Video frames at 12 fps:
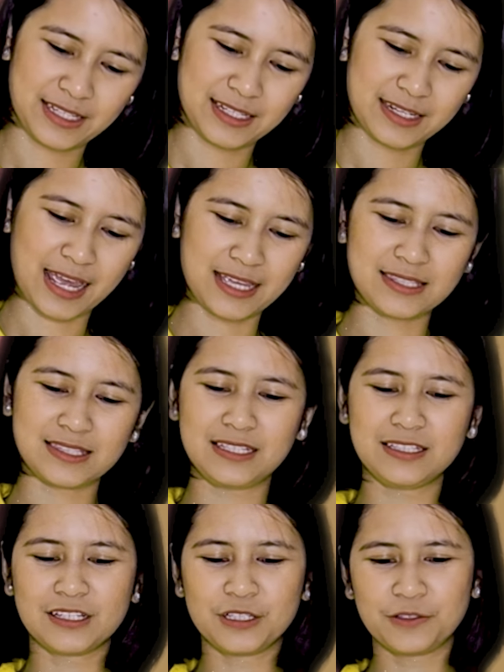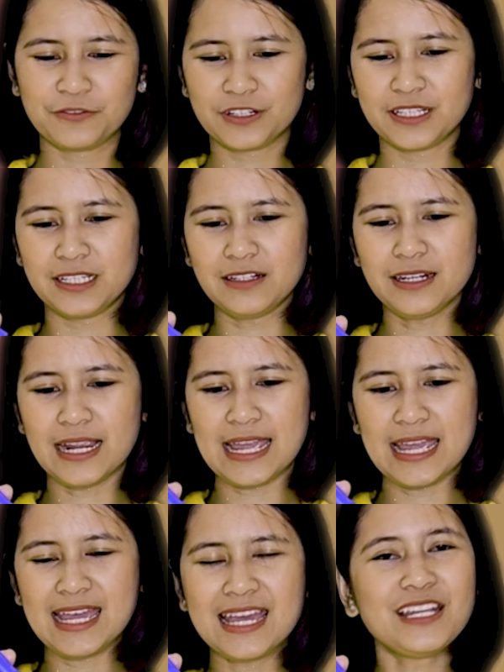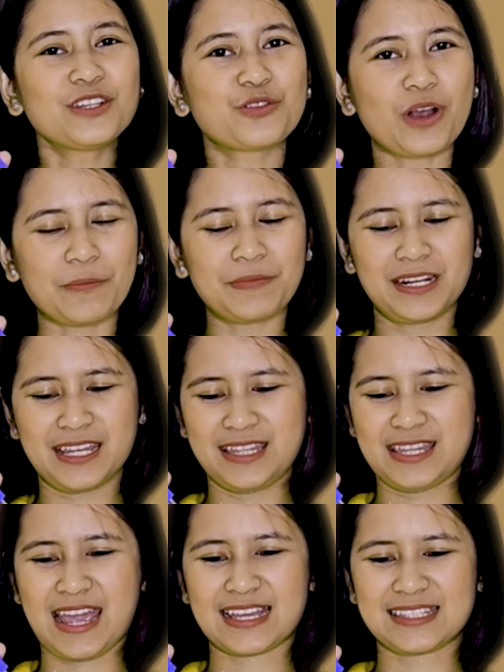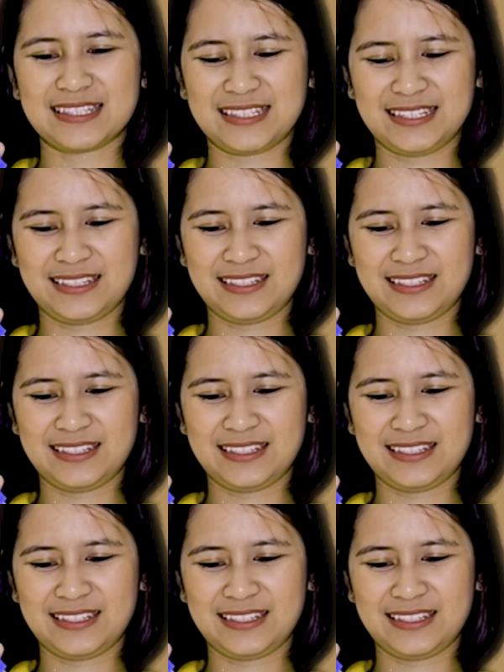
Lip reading: Nicely done over here, and drop it in next.